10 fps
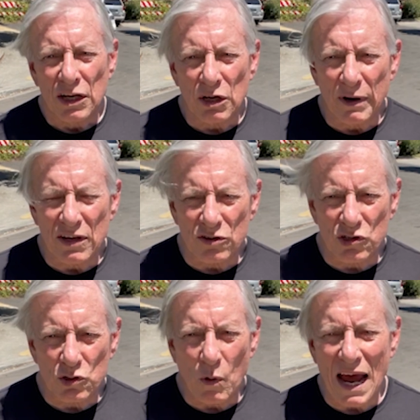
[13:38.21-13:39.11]
You either
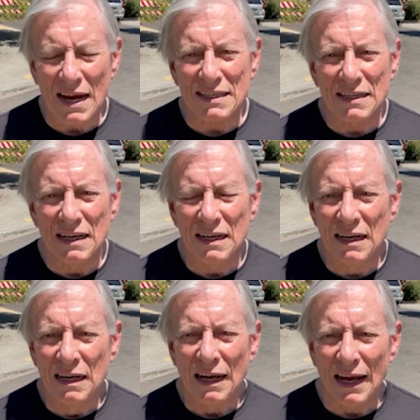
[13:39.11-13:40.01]
sweat
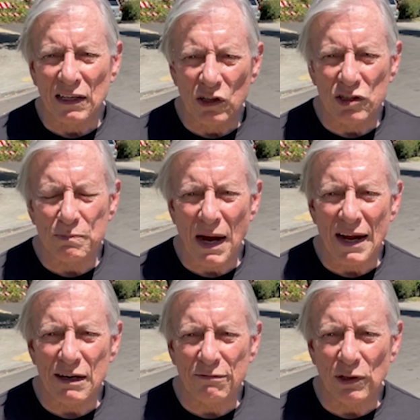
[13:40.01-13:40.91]
and lose
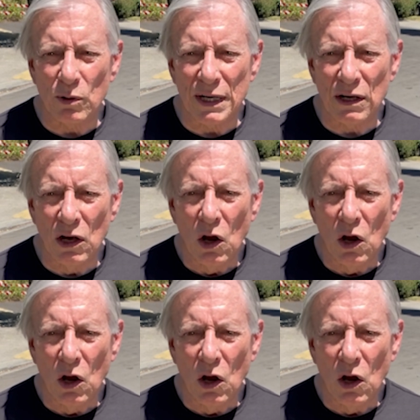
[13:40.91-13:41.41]
body fluid,